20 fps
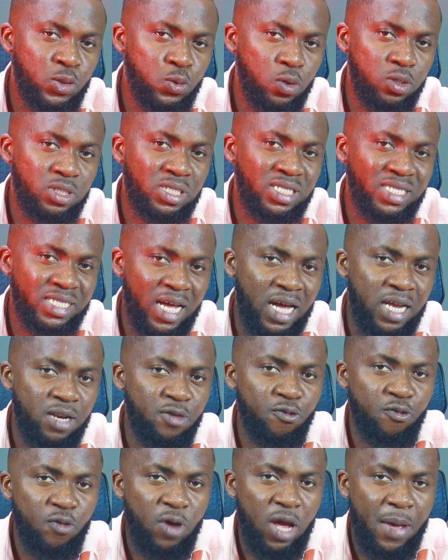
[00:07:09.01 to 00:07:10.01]
was
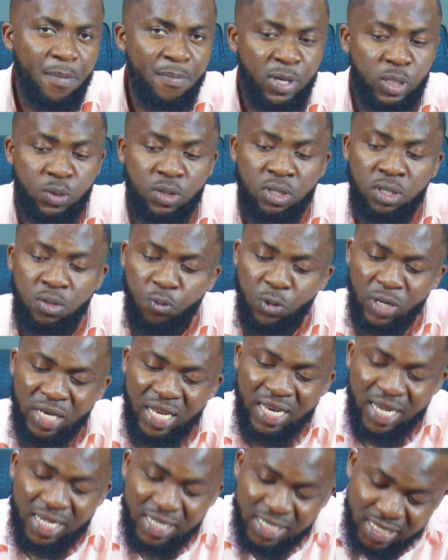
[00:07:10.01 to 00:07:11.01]
done within
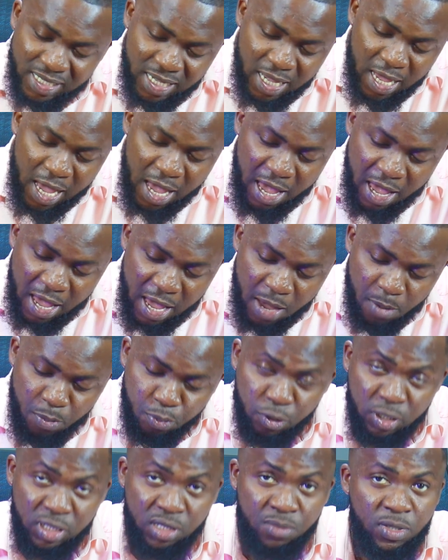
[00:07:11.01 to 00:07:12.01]
the same
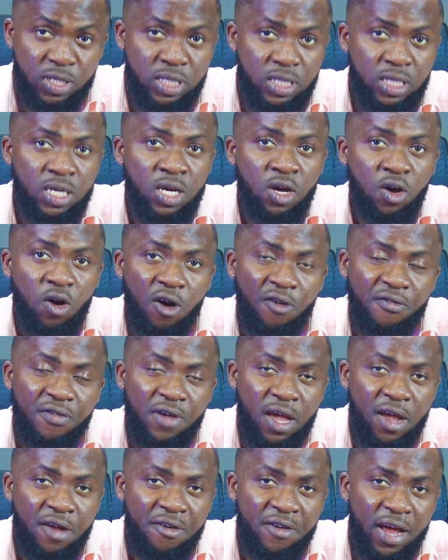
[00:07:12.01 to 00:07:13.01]
proximity of
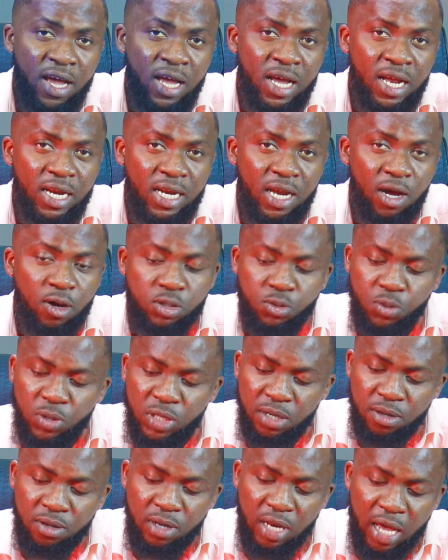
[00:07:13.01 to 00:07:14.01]
area. That was
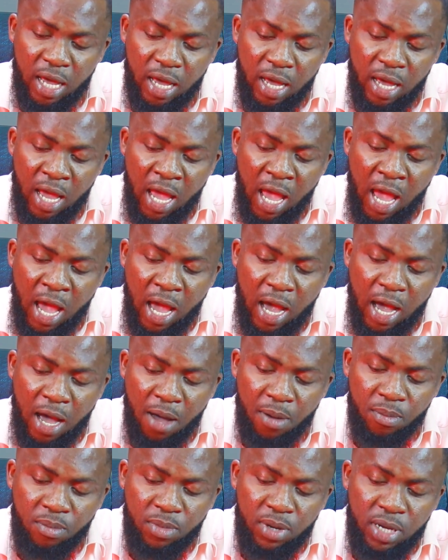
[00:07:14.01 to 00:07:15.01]
within the
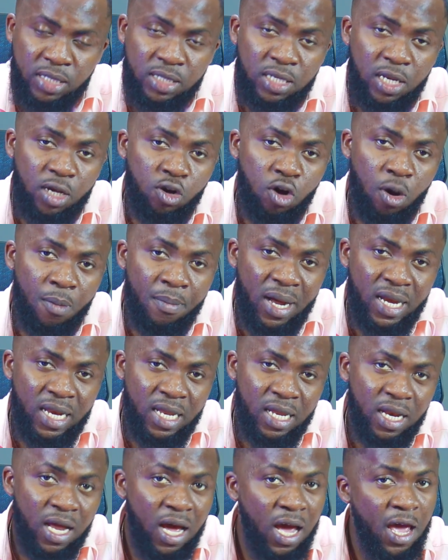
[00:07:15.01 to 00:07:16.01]
East Legon
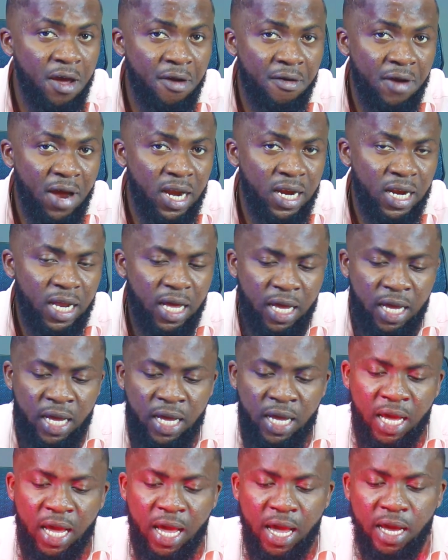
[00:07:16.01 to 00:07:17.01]
Medina area there,
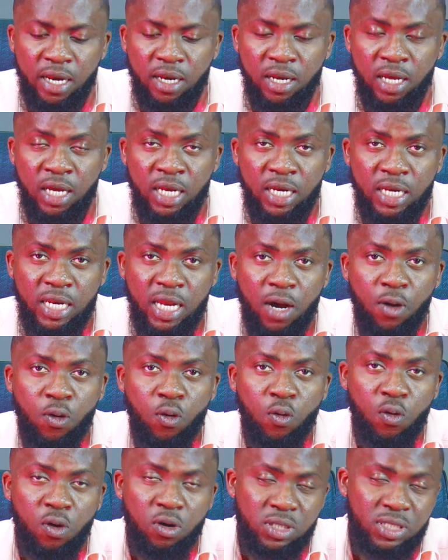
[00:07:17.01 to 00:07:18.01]
and there
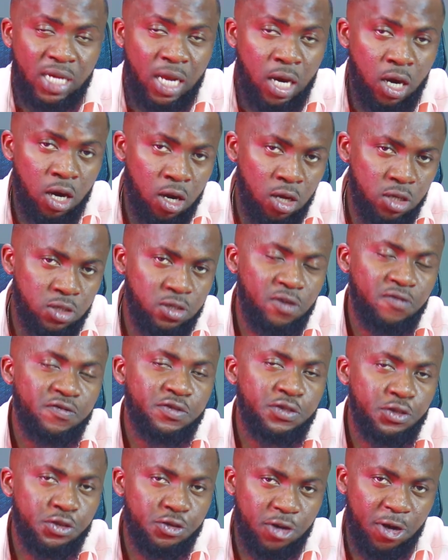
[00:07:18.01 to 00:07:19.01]
was a lot of
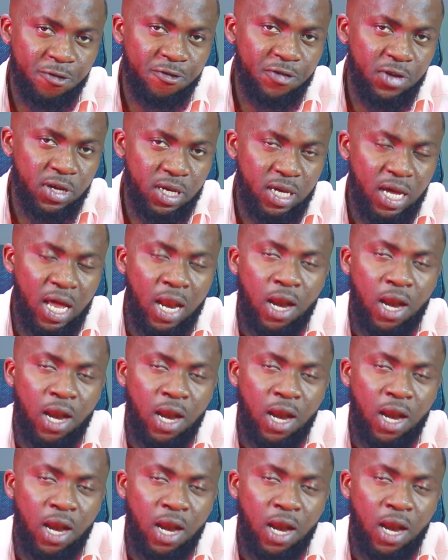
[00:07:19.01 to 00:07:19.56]
traffic.